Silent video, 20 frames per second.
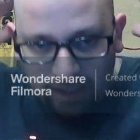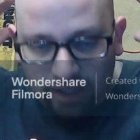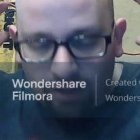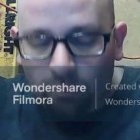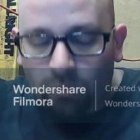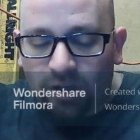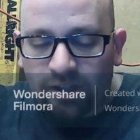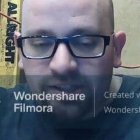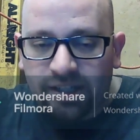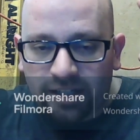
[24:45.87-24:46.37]

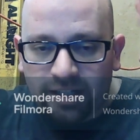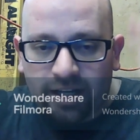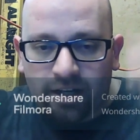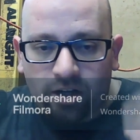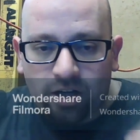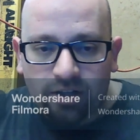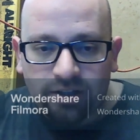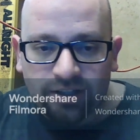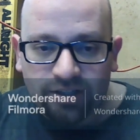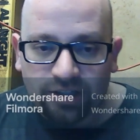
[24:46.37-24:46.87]
once I get
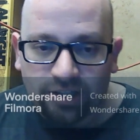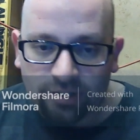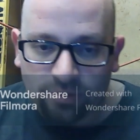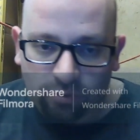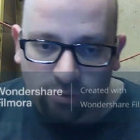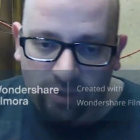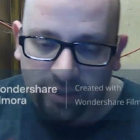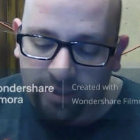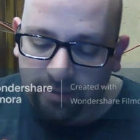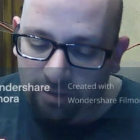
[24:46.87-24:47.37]
all this
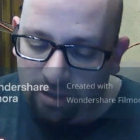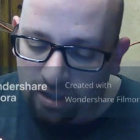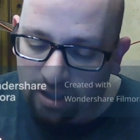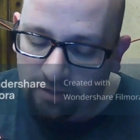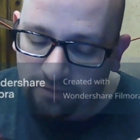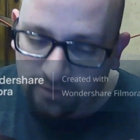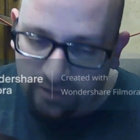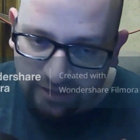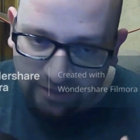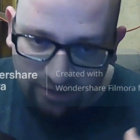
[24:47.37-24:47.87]
cream
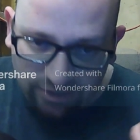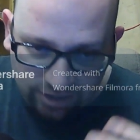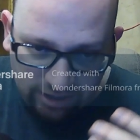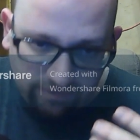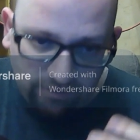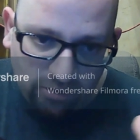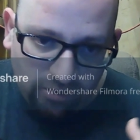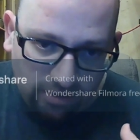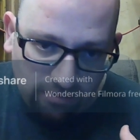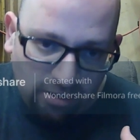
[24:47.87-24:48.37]
off, like the
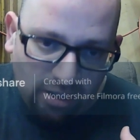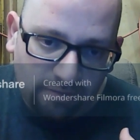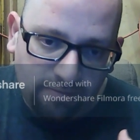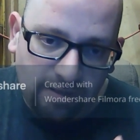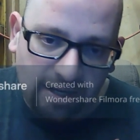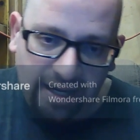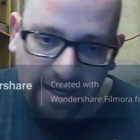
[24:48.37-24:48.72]
shaving cream off my